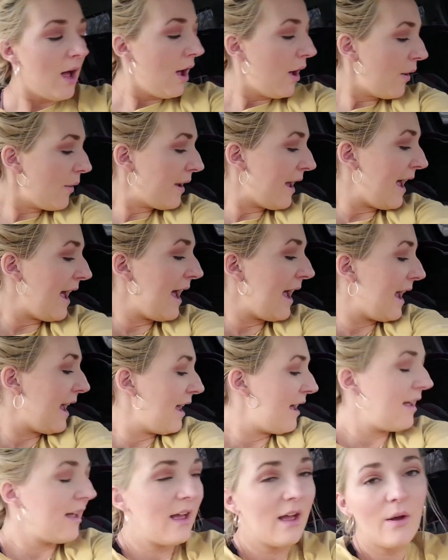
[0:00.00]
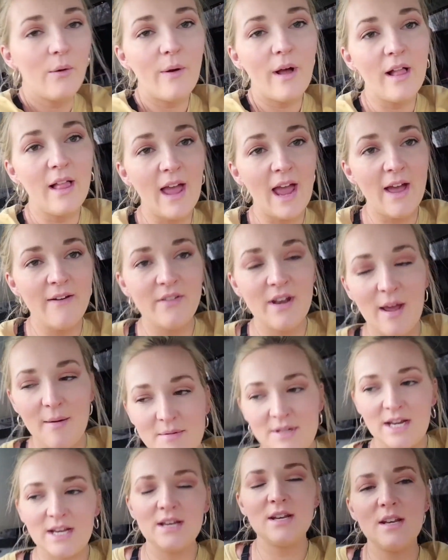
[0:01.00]
Okay, well, I haven't
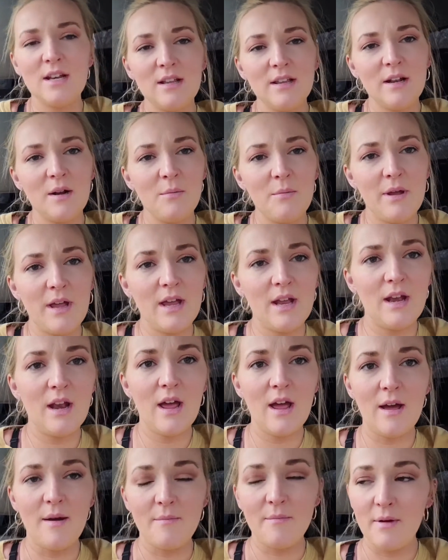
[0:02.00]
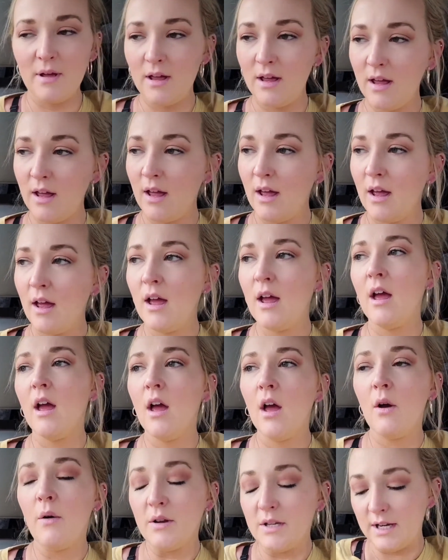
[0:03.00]
updated in a little bit.
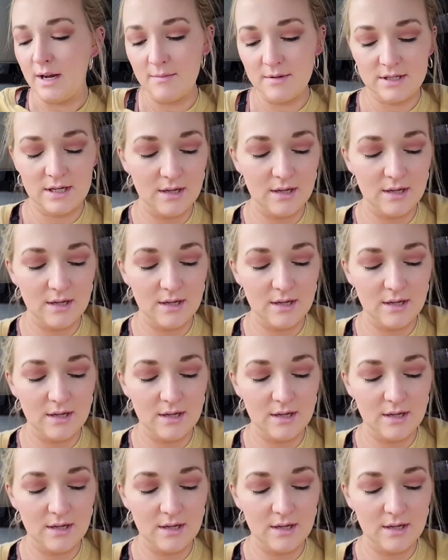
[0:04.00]
What time is